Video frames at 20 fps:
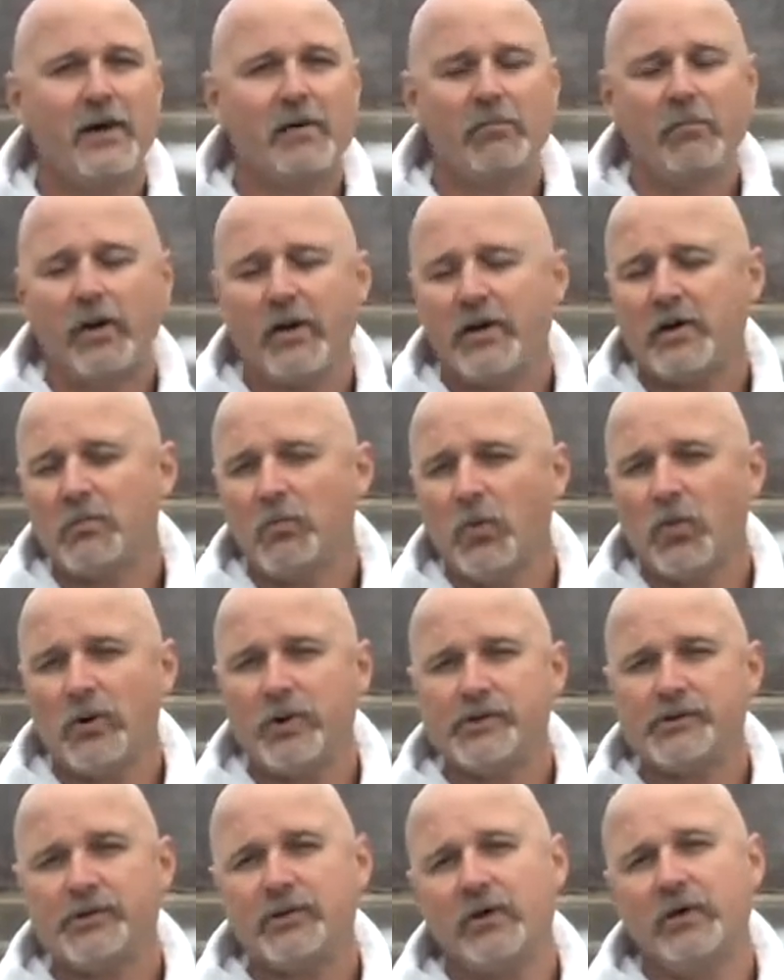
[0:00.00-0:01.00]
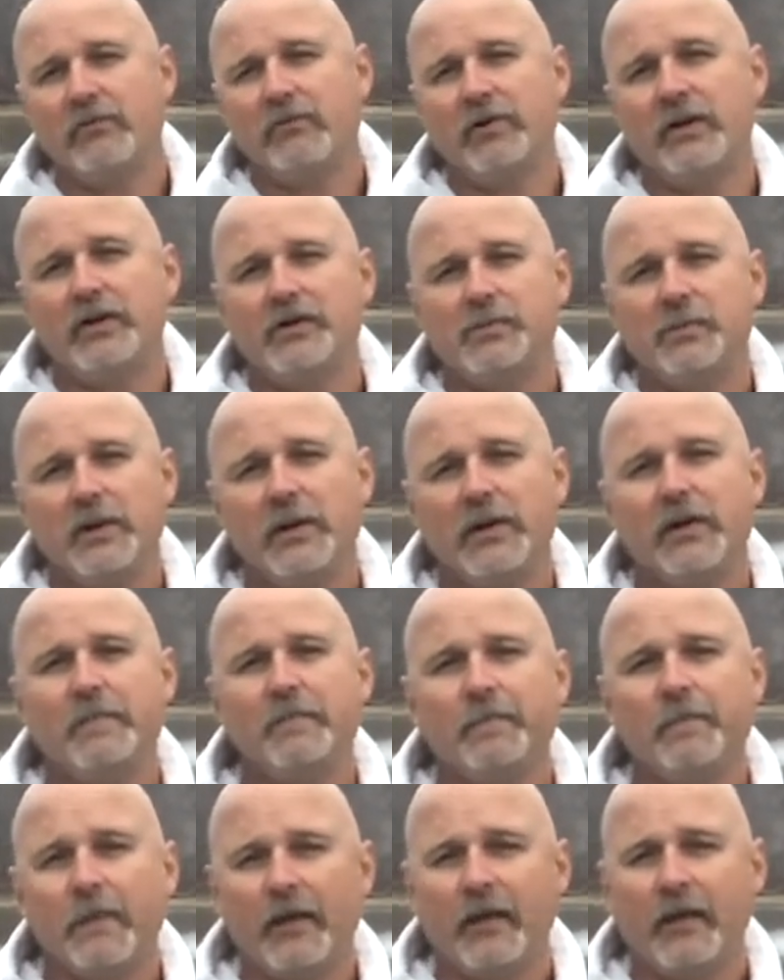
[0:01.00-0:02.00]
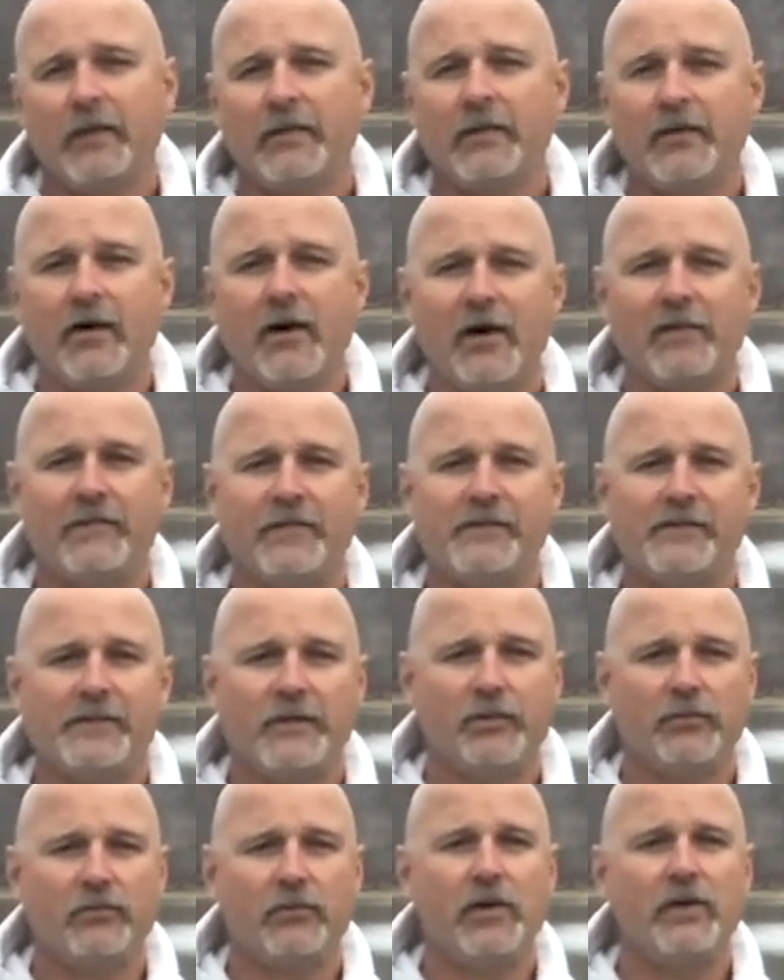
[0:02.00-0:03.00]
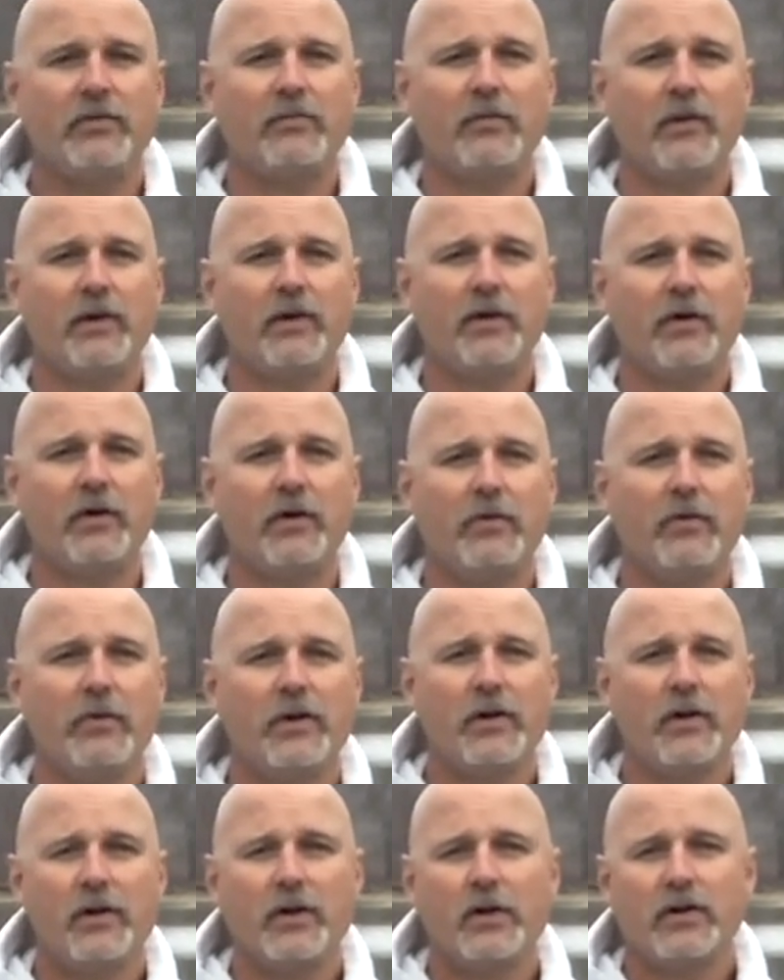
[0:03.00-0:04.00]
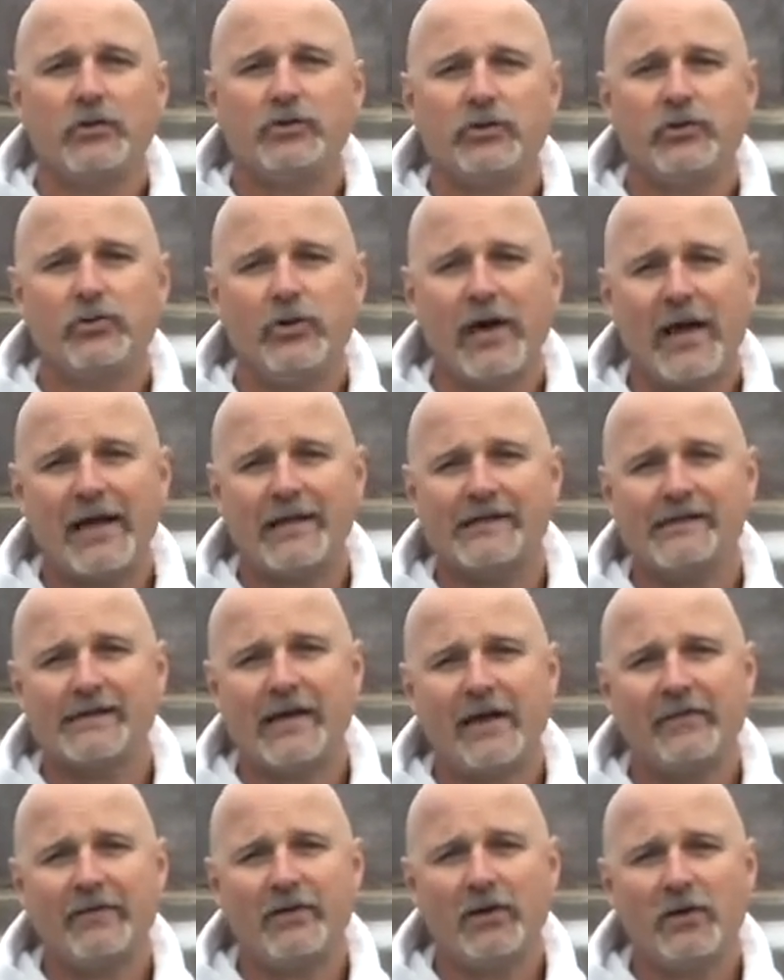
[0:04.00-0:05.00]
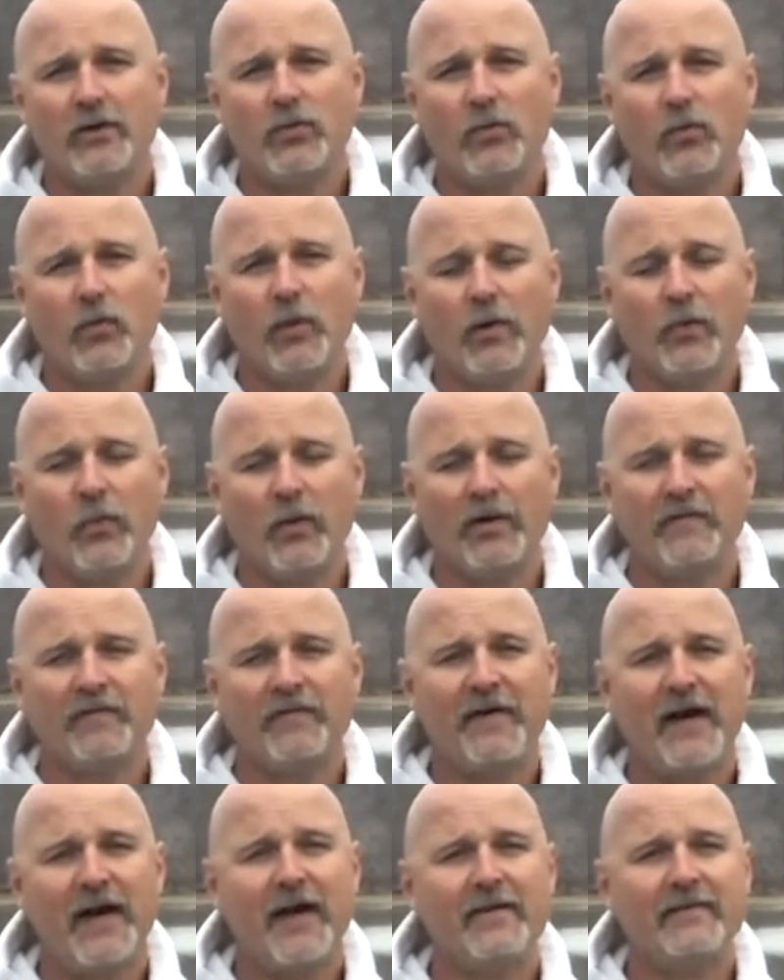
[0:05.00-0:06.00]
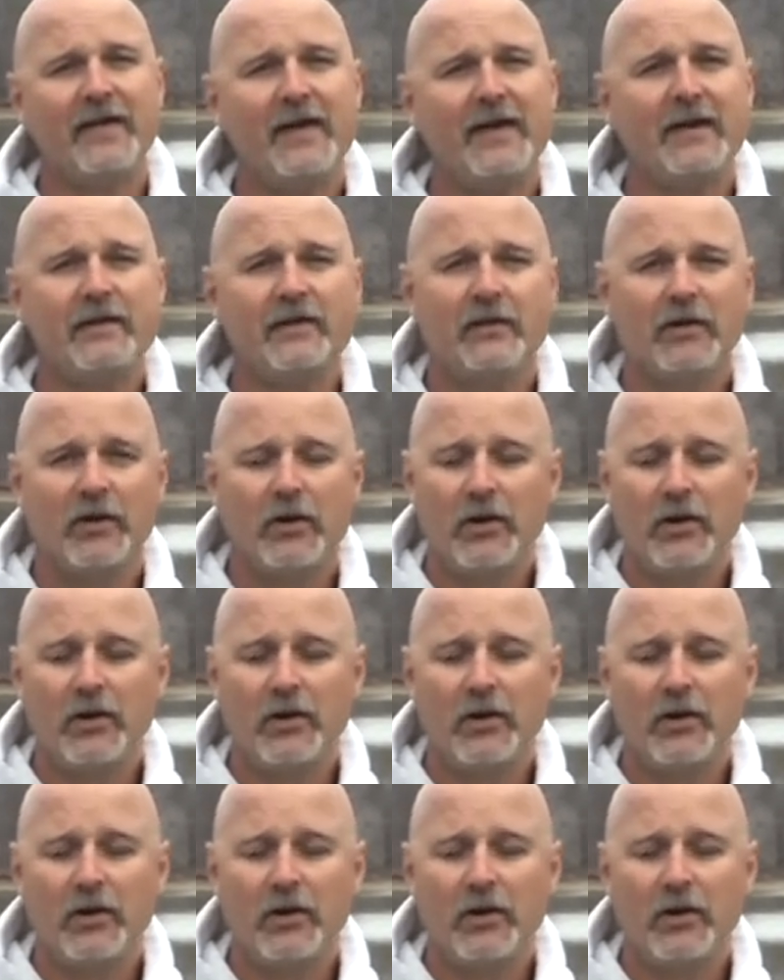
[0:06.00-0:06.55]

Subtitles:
I'm Mike Mordas. You can reach me at the office at 330-297-1158,